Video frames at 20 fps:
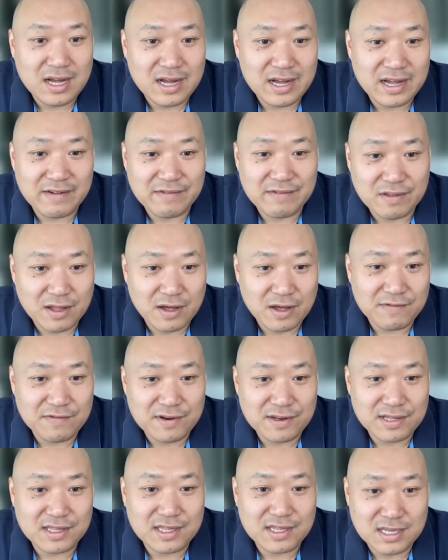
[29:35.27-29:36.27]
I have
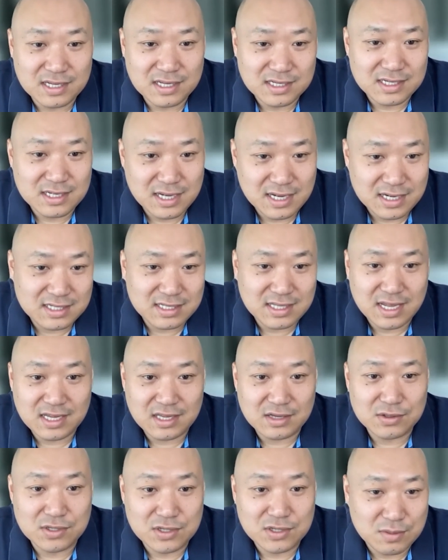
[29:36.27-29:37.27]
loved the insights.
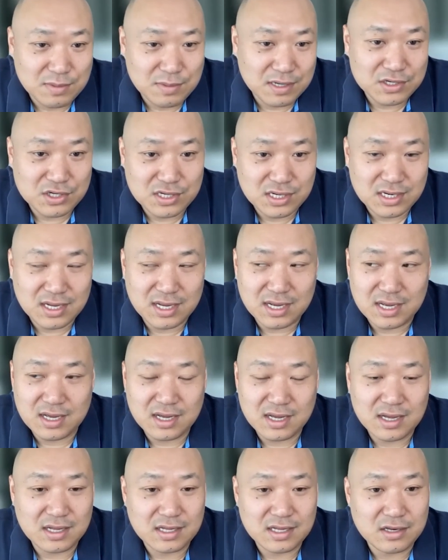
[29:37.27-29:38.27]
Thank you so much, and
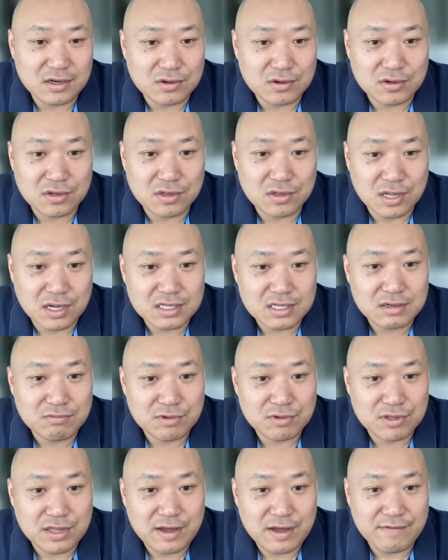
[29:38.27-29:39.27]
good luck
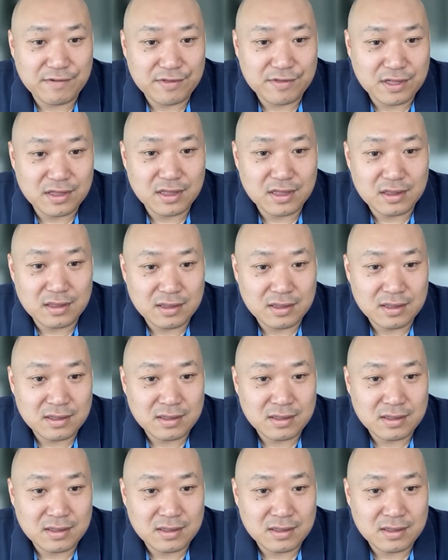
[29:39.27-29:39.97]
with everything.